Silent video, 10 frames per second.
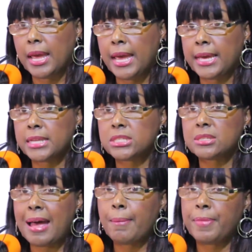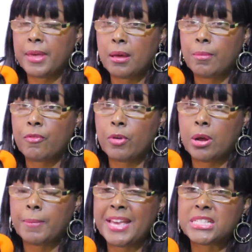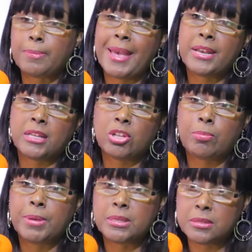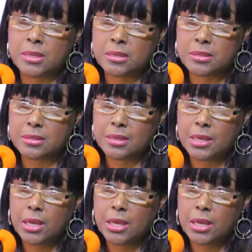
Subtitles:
Yeah. It can stop them from expanding their business.